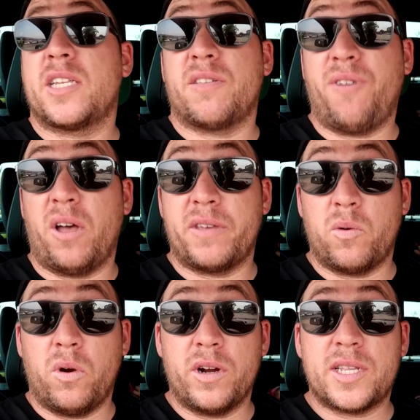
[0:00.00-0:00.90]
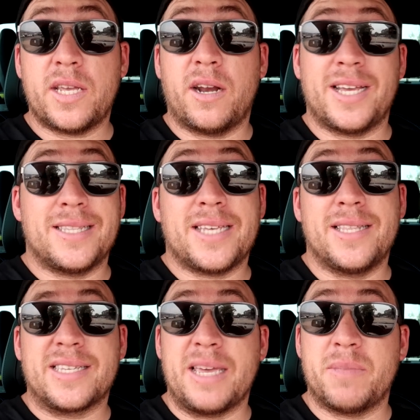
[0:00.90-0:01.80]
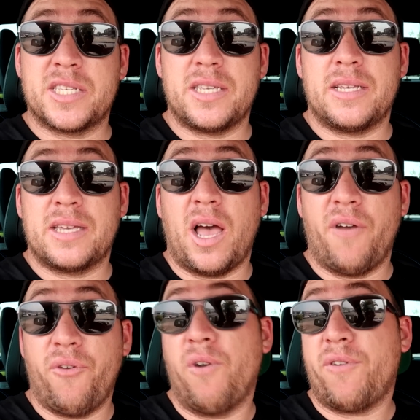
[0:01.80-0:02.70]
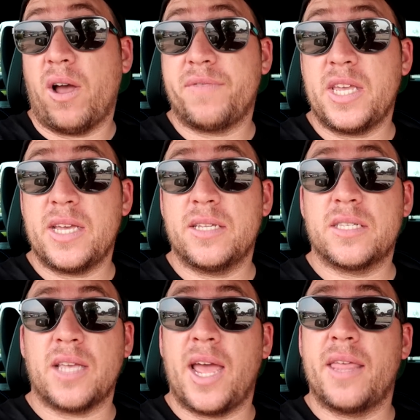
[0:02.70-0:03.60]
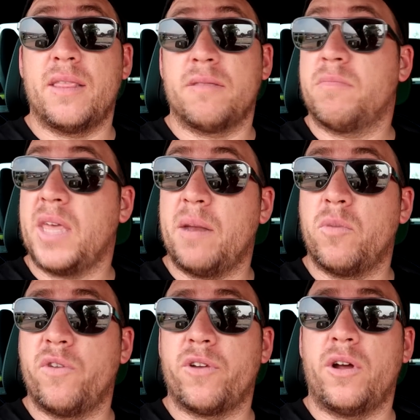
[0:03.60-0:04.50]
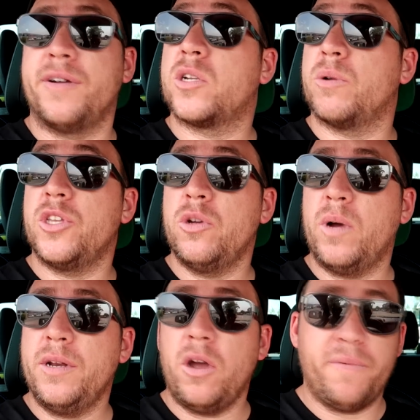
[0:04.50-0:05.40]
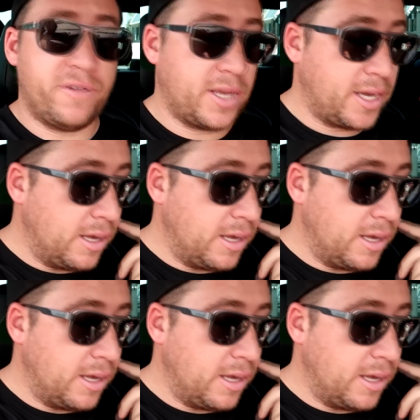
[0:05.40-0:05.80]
it's a 5-year warranty, and I intend to keep this car for 5 years and then move it on to a new one hopefully.